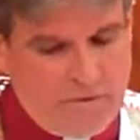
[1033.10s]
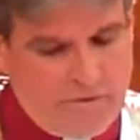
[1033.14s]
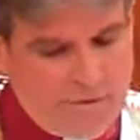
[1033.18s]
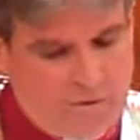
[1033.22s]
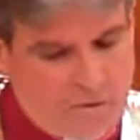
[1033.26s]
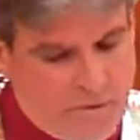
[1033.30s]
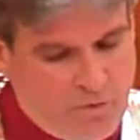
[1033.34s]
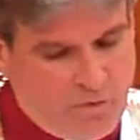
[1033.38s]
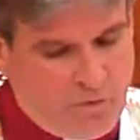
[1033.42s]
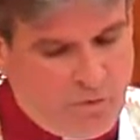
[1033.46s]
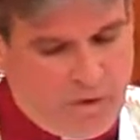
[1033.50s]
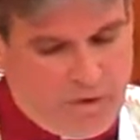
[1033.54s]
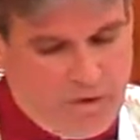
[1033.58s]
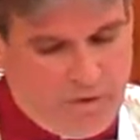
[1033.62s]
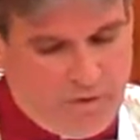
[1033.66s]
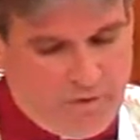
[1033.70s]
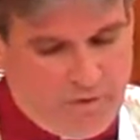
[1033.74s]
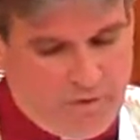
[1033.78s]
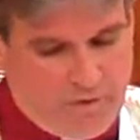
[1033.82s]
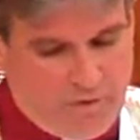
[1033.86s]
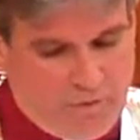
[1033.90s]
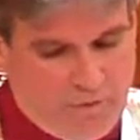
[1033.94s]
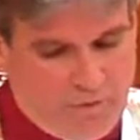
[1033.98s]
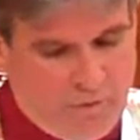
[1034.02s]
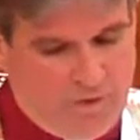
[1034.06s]
the
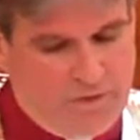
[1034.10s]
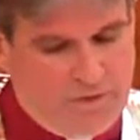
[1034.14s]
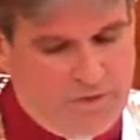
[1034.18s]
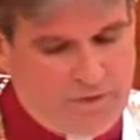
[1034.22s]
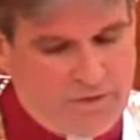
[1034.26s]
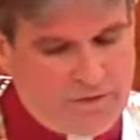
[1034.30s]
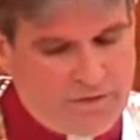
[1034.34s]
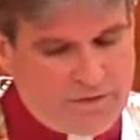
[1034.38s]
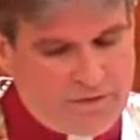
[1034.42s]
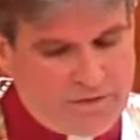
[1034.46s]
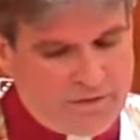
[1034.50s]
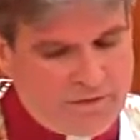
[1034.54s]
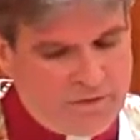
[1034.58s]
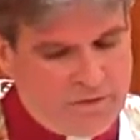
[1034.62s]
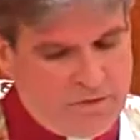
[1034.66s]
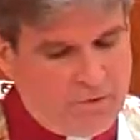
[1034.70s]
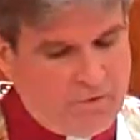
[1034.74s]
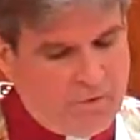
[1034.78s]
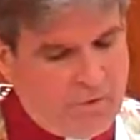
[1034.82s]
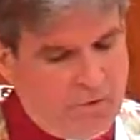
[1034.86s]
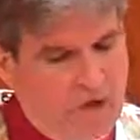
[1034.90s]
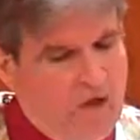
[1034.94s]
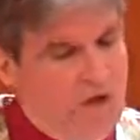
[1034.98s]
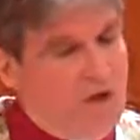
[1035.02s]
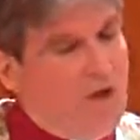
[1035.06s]
greater witness
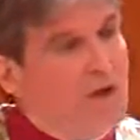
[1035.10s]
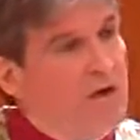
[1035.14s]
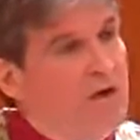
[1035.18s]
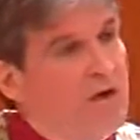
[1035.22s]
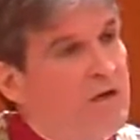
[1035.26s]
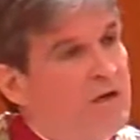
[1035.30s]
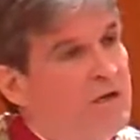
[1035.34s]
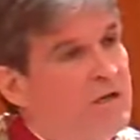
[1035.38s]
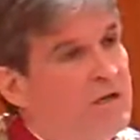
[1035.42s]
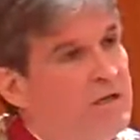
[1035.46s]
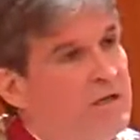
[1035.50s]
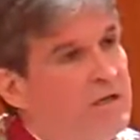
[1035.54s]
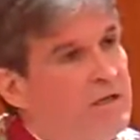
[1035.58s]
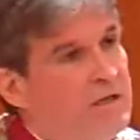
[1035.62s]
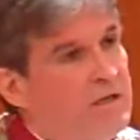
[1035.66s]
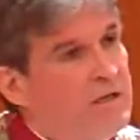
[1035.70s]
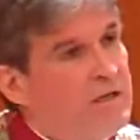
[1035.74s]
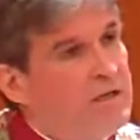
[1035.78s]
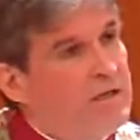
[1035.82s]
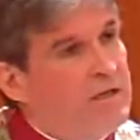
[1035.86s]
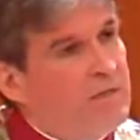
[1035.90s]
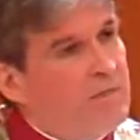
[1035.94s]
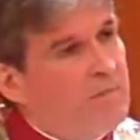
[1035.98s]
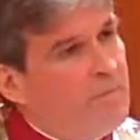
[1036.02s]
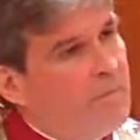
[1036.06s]
you are
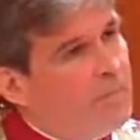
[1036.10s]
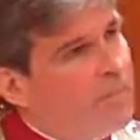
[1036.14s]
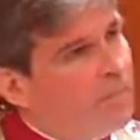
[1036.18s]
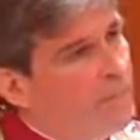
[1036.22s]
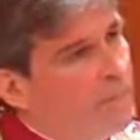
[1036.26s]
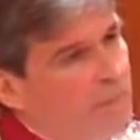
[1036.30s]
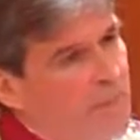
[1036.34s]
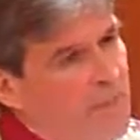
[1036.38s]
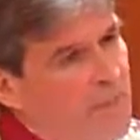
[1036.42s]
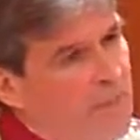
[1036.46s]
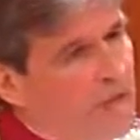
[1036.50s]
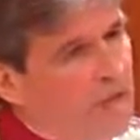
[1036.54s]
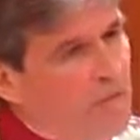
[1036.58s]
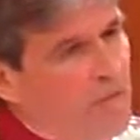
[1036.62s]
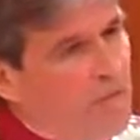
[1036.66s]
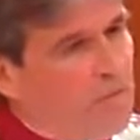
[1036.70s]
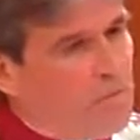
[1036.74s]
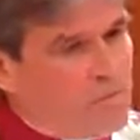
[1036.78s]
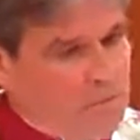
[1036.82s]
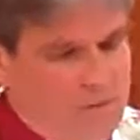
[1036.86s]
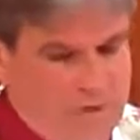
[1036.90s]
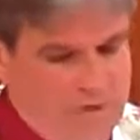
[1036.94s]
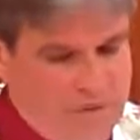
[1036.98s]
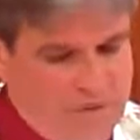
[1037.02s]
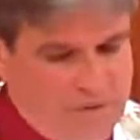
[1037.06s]
not
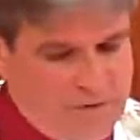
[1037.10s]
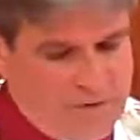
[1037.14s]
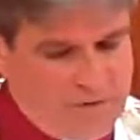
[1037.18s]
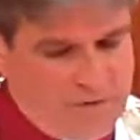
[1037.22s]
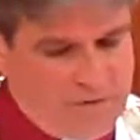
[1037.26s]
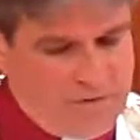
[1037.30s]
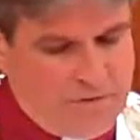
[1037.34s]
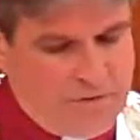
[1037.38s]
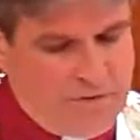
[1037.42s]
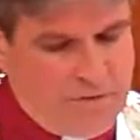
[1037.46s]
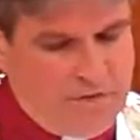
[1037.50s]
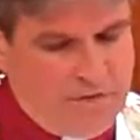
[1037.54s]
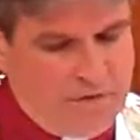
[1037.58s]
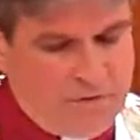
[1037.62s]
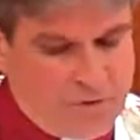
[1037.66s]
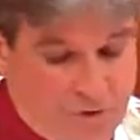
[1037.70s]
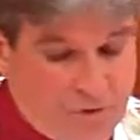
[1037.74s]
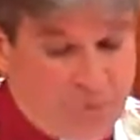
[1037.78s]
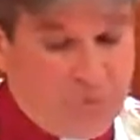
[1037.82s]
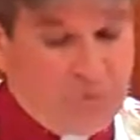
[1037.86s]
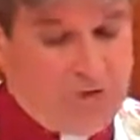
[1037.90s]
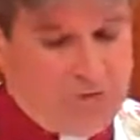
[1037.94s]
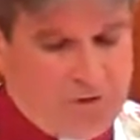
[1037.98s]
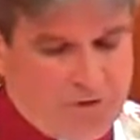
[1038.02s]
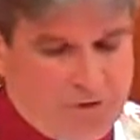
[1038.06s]
only to the
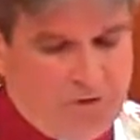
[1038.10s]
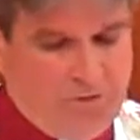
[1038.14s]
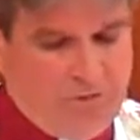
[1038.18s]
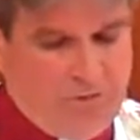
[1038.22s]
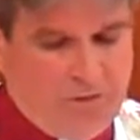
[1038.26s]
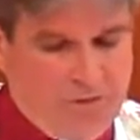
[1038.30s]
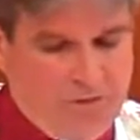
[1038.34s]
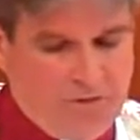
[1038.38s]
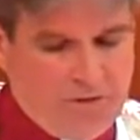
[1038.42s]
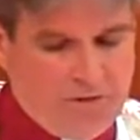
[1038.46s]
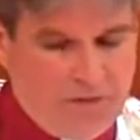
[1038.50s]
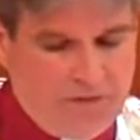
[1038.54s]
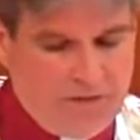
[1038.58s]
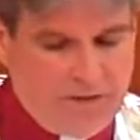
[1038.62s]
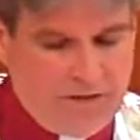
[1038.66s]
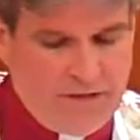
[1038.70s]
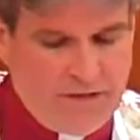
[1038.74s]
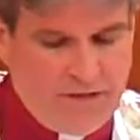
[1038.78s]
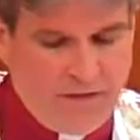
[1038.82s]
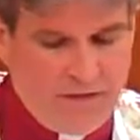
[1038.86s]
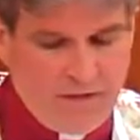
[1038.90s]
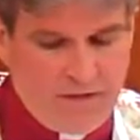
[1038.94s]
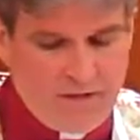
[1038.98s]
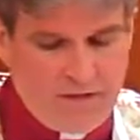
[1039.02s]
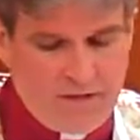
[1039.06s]
Jewish
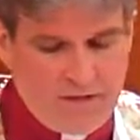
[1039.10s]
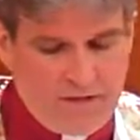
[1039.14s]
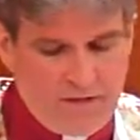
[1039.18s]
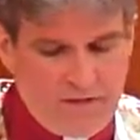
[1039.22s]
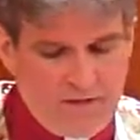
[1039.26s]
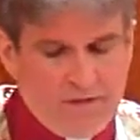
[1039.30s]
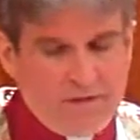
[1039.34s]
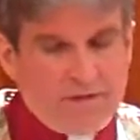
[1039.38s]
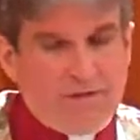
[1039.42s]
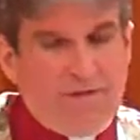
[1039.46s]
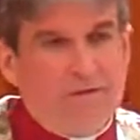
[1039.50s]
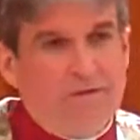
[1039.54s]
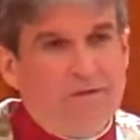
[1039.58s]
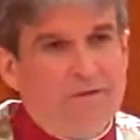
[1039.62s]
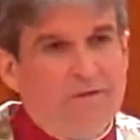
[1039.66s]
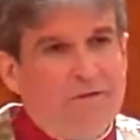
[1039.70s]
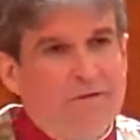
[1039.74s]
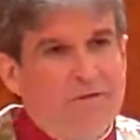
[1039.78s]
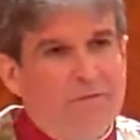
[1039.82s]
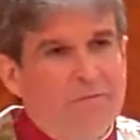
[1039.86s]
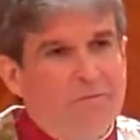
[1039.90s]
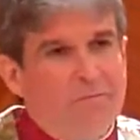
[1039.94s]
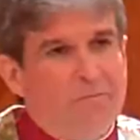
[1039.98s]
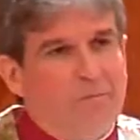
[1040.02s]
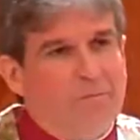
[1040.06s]
community,
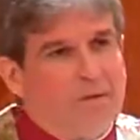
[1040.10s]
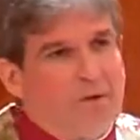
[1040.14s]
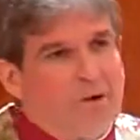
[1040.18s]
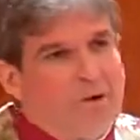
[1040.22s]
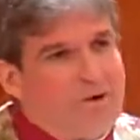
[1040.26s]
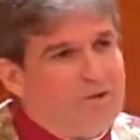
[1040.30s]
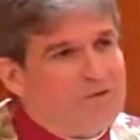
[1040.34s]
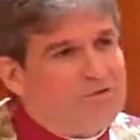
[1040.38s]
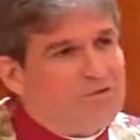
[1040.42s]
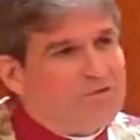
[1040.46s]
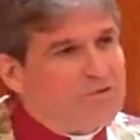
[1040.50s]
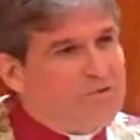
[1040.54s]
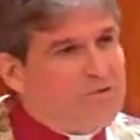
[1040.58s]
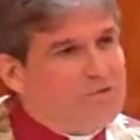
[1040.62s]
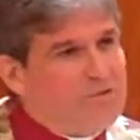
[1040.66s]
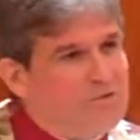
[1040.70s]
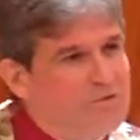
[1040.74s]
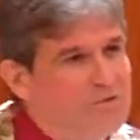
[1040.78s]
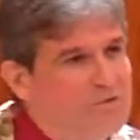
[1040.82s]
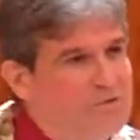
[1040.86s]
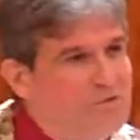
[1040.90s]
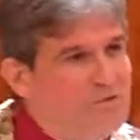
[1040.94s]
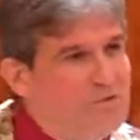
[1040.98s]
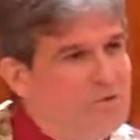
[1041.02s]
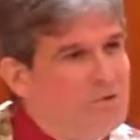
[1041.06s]
but also
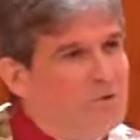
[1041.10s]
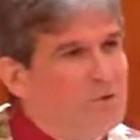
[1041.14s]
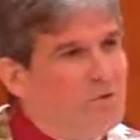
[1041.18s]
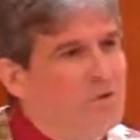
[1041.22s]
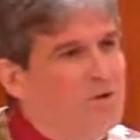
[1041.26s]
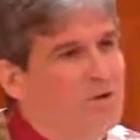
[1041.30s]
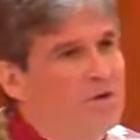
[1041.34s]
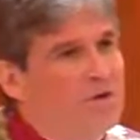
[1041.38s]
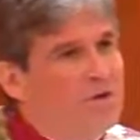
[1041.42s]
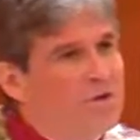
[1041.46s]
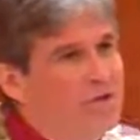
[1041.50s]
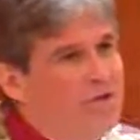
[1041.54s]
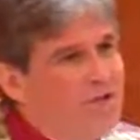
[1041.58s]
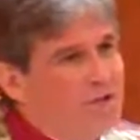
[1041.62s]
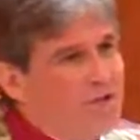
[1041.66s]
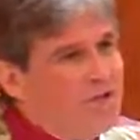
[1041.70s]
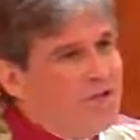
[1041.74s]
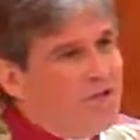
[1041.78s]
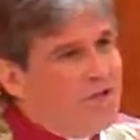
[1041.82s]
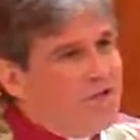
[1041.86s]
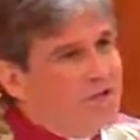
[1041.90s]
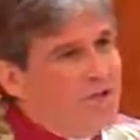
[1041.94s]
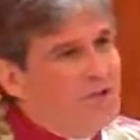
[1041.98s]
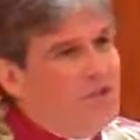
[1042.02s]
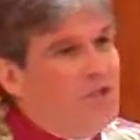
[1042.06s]
to your
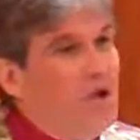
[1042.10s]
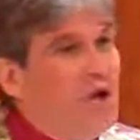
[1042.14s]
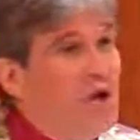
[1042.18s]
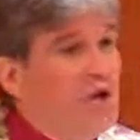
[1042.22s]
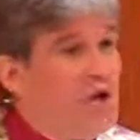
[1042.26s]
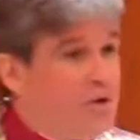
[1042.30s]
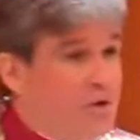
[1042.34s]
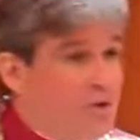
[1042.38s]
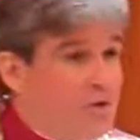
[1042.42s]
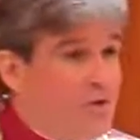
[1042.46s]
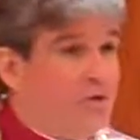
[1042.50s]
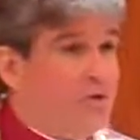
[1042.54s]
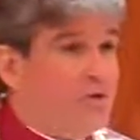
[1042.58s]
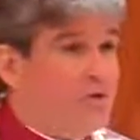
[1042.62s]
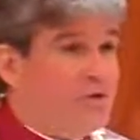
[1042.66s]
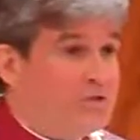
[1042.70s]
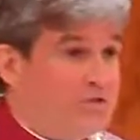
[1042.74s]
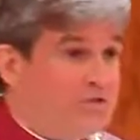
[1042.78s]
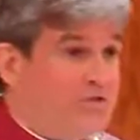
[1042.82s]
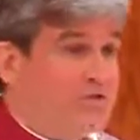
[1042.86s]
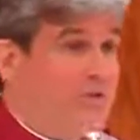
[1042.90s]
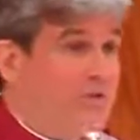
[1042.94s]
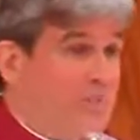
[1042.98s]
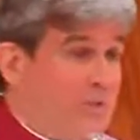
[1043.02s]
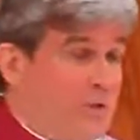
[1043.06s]
younger
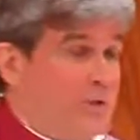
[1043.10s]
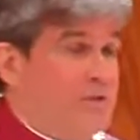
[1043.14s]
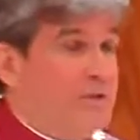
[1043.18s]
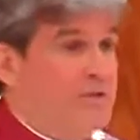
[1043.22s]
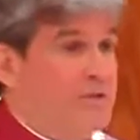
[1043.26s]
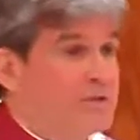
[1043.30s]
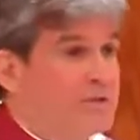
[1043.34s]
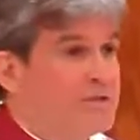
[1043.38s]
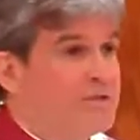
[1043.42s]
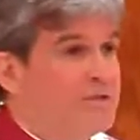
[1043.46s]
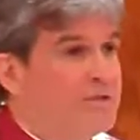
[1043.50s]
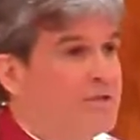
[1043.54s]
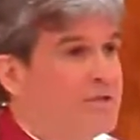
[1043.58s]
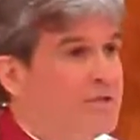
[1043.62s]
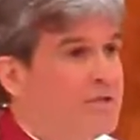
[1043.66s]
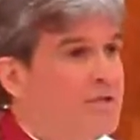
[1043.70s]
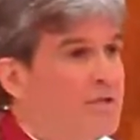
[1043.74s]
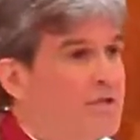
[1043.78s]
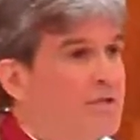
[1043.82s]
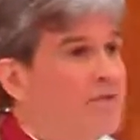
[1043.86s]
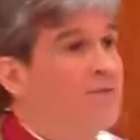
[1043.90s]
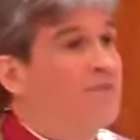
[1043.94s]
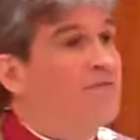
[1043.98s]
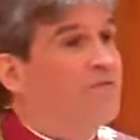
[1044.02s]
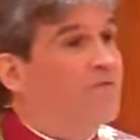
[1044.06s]
siblings
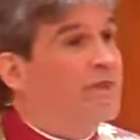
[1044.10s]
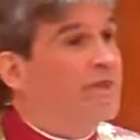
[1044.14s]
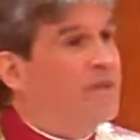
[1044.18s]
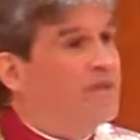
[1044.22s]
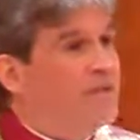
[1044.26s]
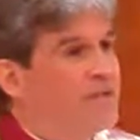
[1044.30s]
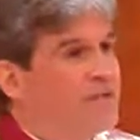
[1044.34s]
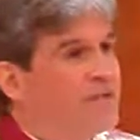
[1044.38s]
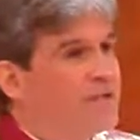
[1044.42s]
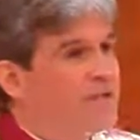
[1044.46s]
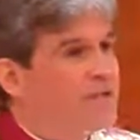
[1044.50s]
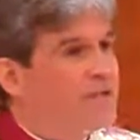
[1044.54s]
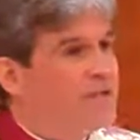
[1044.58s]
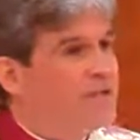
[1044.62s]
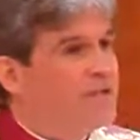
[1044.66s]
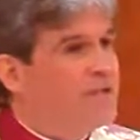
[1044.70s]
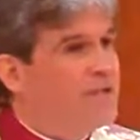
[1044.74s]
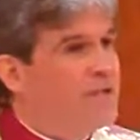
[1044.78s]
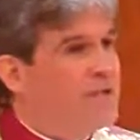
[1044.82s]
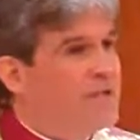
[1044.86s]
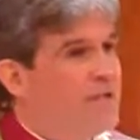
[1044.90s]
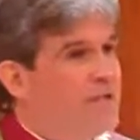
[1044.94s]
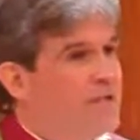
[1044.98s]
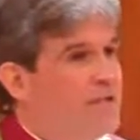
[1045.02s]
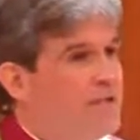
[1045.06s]
in the faith,
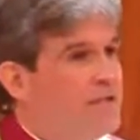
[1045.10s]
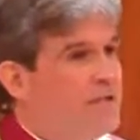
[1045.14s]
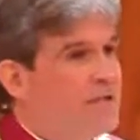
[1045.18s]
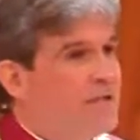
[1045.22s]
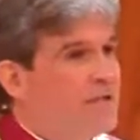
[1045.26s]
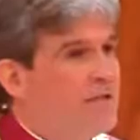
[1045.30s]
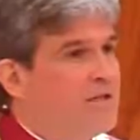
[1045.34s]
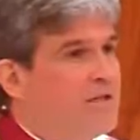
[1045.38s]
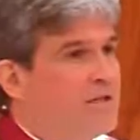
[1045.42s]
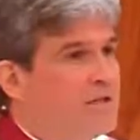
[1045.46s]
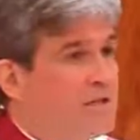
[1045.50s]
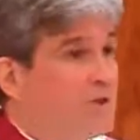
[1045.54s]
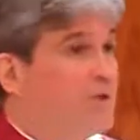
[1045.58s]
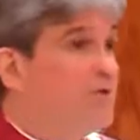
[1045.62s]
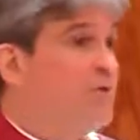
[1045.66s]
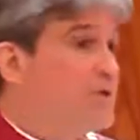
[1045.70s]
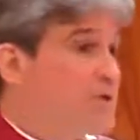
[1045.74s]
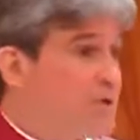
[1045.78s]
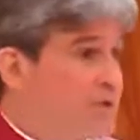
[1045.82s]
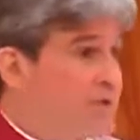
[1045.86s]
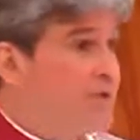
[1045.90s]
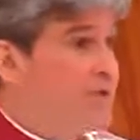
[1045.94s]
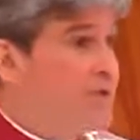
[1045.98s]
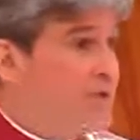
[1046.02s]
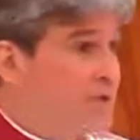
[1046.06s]
the
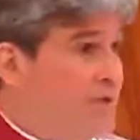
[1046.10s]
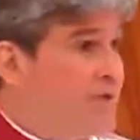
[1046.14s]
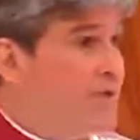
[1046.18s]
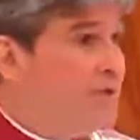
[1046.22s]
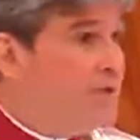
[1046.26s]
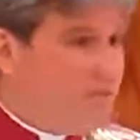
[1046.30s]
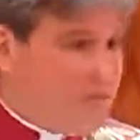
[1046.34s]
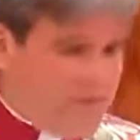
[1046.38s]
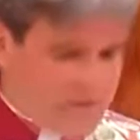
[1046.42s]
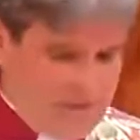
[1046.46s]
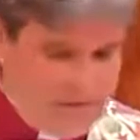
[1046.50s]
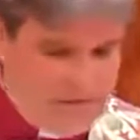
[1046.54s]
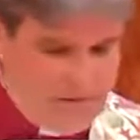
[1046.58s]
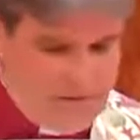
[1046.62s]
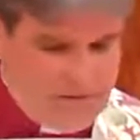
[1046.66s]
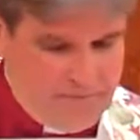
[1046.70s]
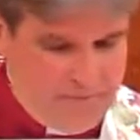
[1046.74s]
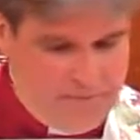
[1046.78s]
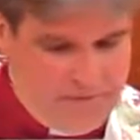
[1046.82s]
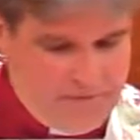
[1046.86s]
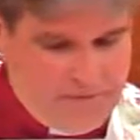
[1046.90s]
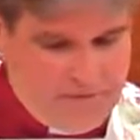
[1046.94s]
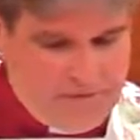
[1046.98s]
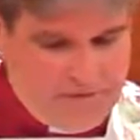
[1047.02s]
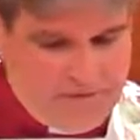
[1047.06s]
Christian
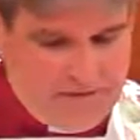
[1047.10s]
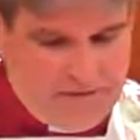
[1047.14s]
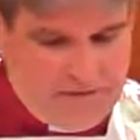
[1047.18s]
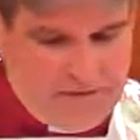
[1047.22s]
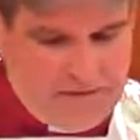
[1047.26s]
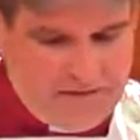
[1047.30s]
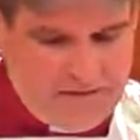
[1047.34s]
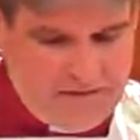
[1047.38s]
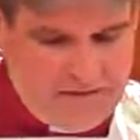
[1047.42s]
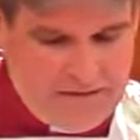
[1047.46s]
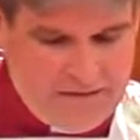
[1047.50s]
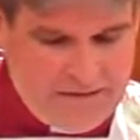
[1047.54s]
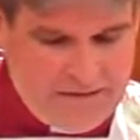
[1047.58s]
community.